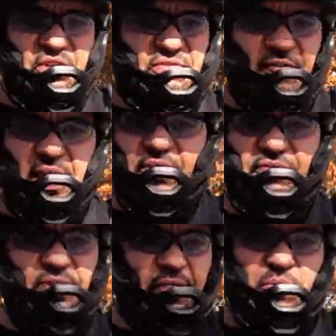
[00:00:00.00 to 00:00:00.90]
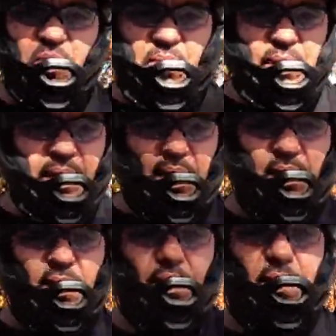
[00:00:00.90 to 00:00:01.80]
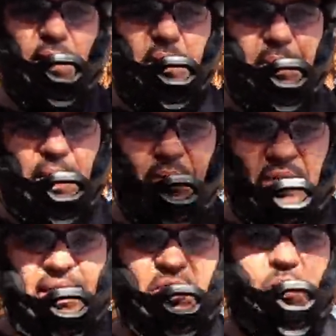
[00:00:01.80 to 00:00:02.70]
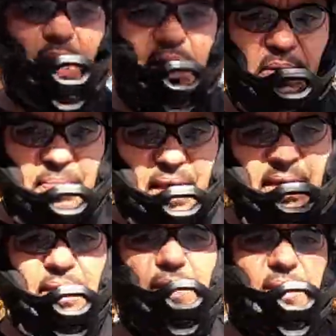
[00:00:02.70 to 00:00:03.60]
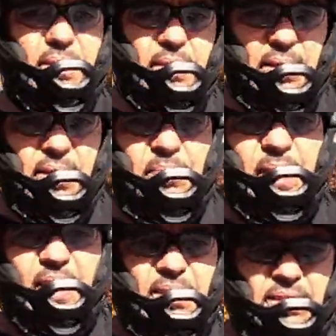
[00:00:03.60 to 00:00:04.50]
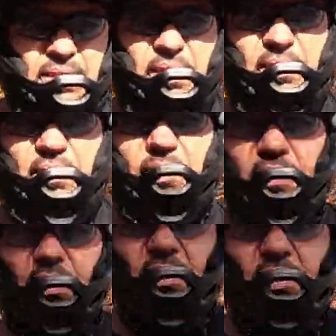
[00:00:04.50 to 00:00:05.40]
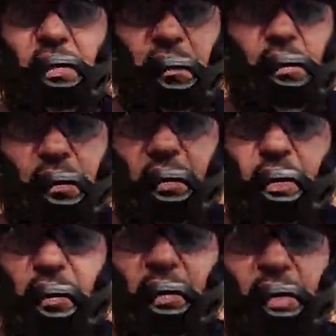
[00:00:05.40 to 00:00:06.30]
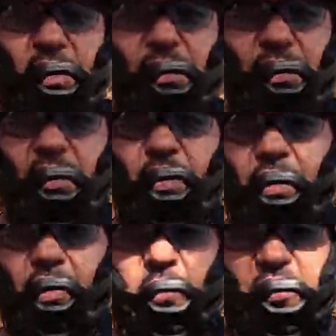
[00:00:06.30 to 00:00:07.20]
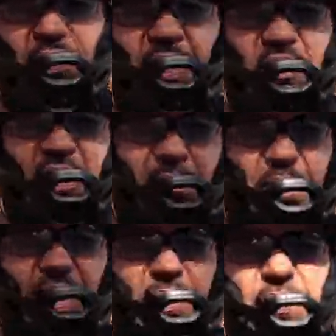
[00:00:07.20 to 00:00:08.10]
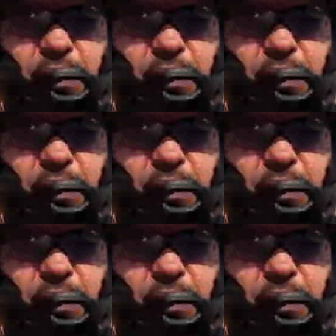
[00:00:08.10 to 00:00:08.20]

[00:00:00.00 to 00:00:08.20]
is fine, there's nothing wrong with that. But I always like to wait on the back of the scenes, and wait till things get better.